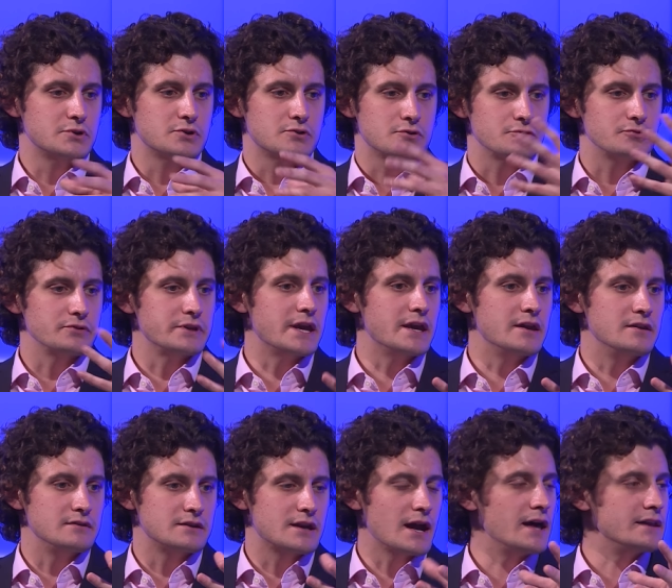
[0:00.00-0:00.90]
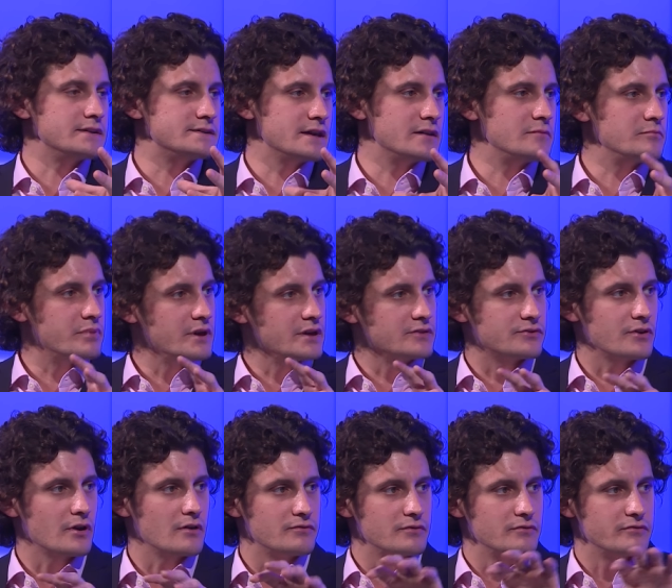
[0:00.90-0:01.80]
create content based
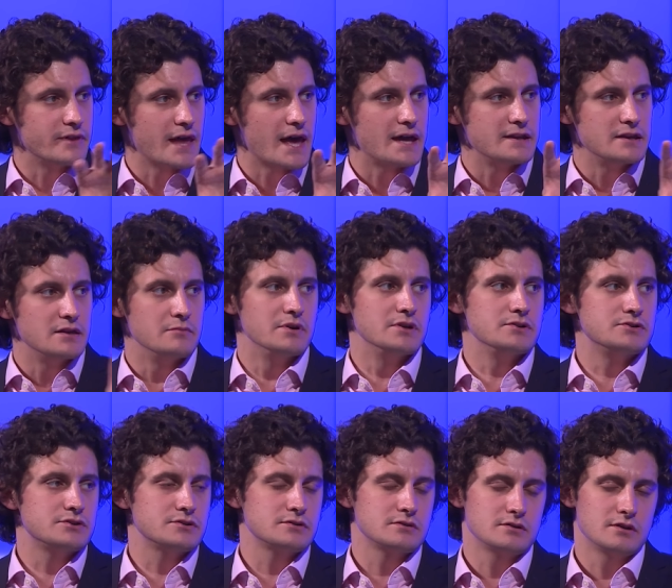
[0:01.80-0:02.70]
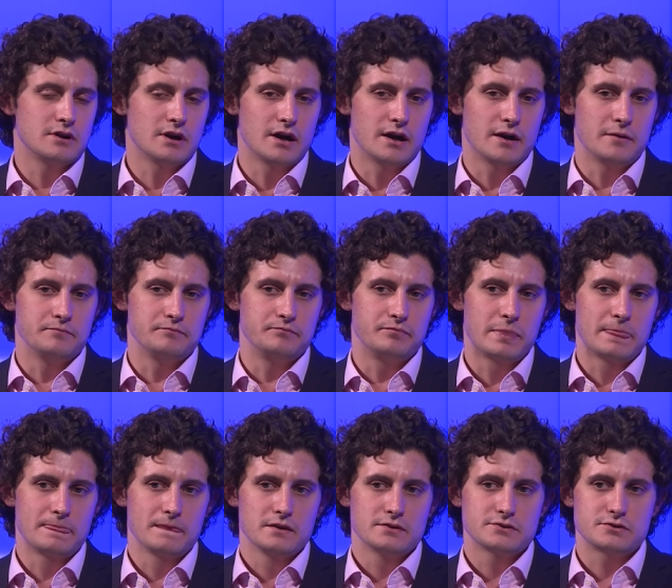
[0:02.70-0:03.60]
off of that image. Um,
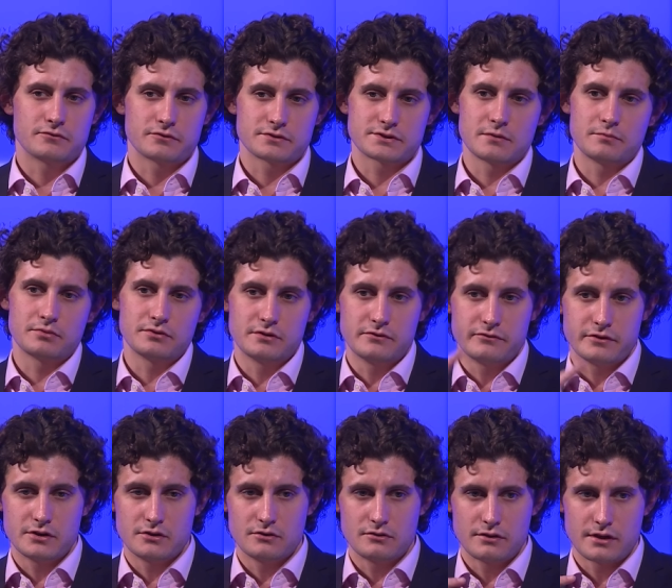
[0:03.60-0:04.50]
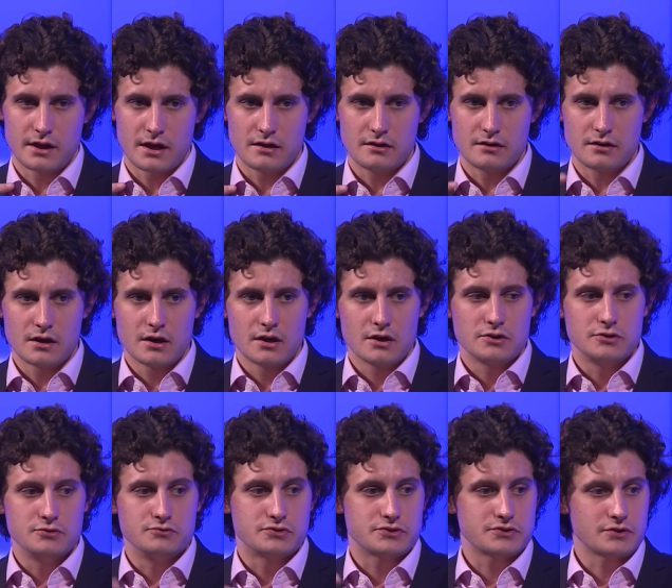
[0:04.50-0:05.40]
so for example, in the video that
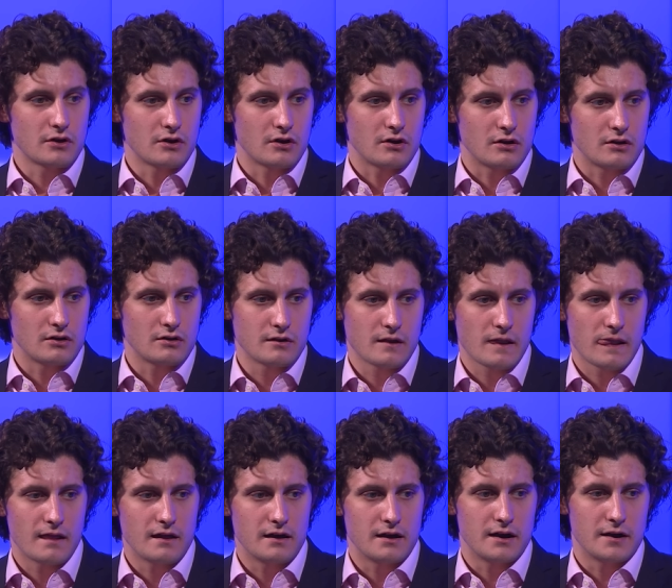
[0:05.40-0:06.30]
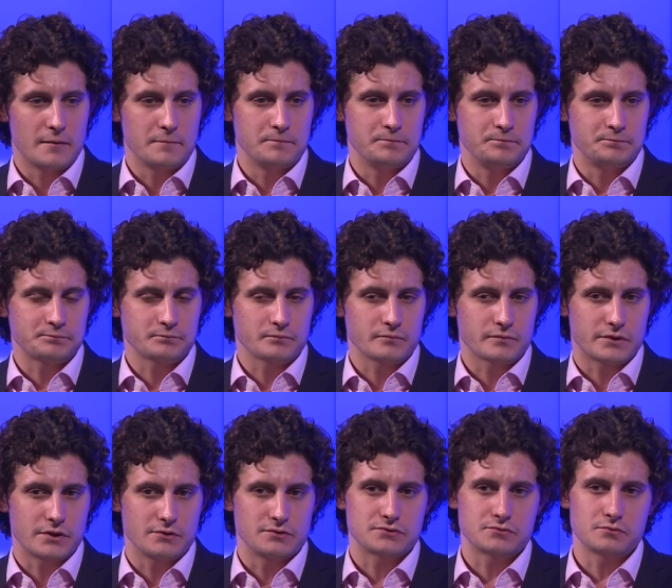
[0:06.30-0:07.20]
you saw, um,
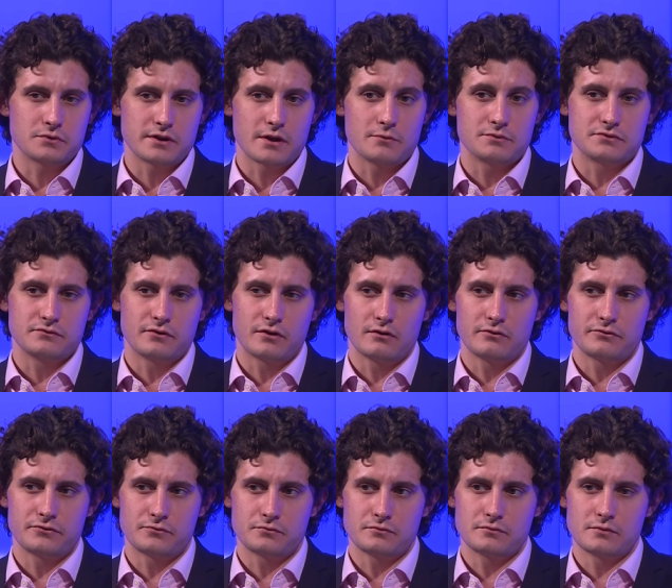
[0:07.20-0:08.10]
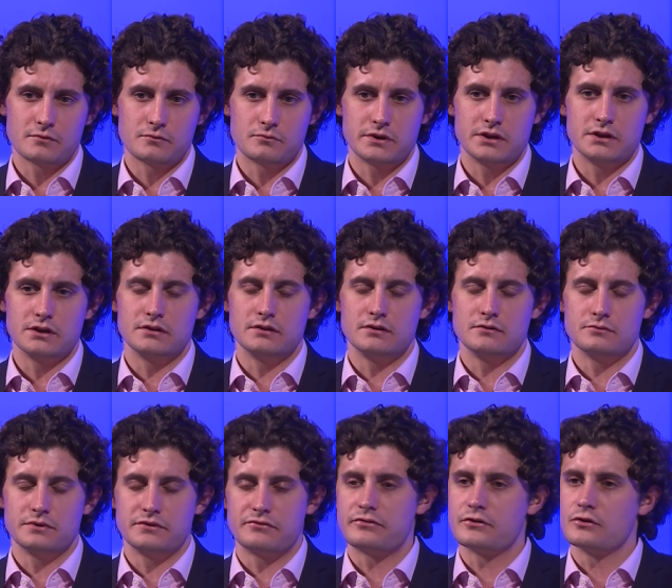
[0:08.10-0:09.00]
those, that was involved, we,
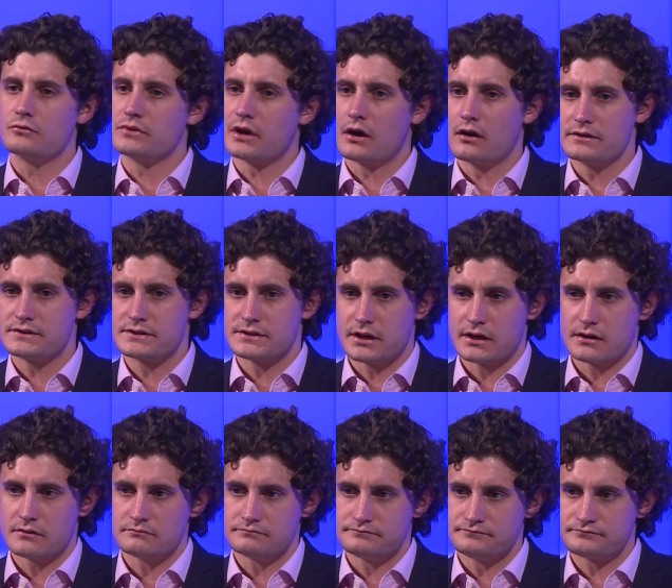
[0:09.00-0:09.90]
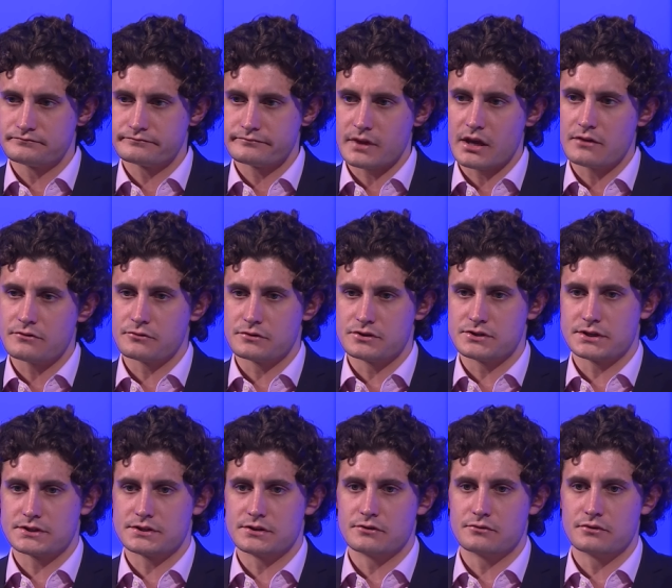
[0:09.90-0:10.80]
we filmed on site
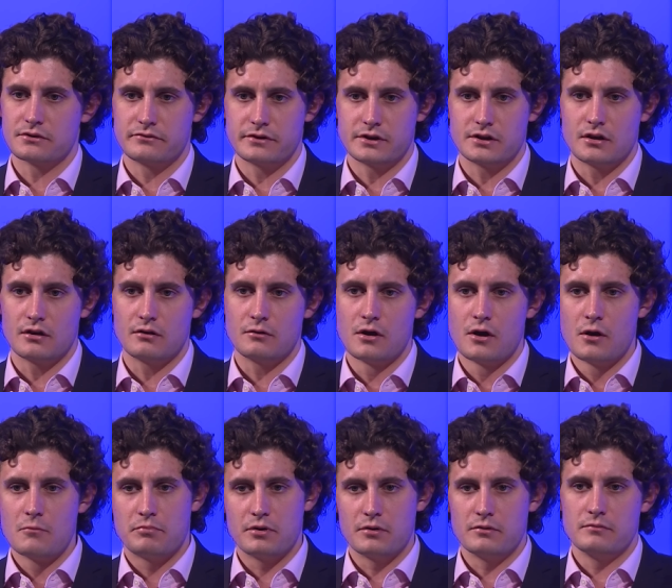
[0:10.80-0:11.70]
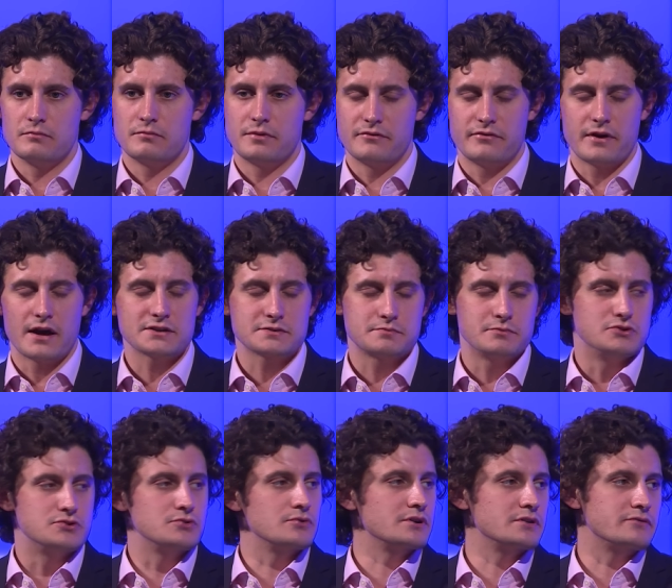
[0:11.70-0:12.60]
360 degree video, but the vast
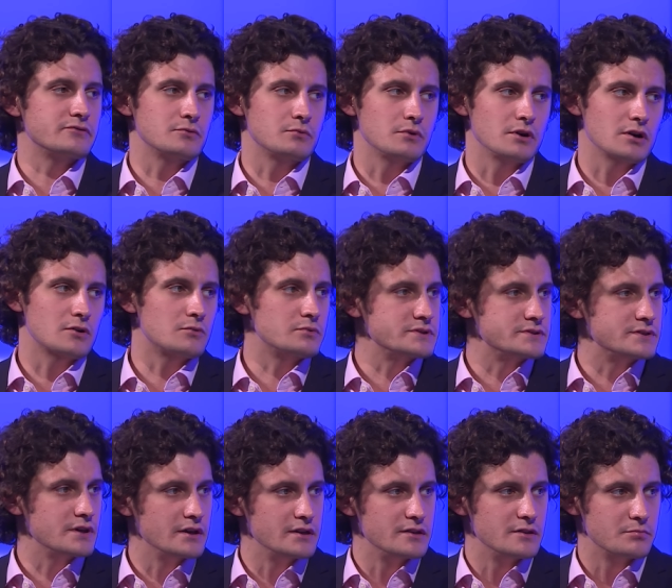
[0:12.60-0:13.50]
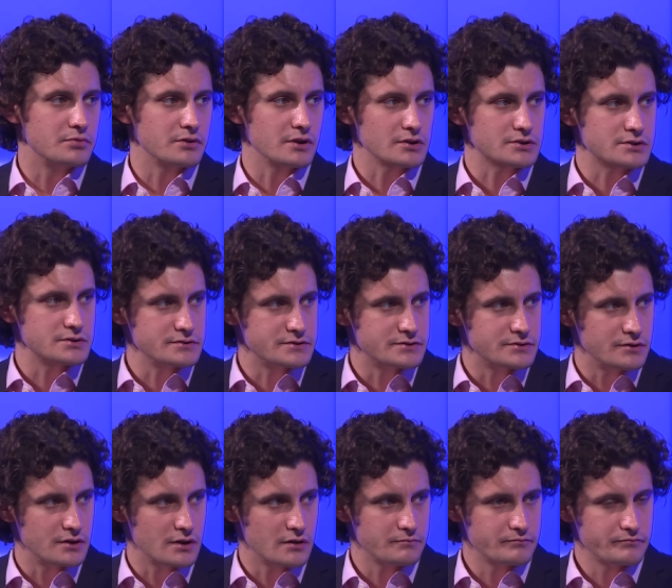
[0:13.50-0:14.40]
majority of the work was done in the production studio.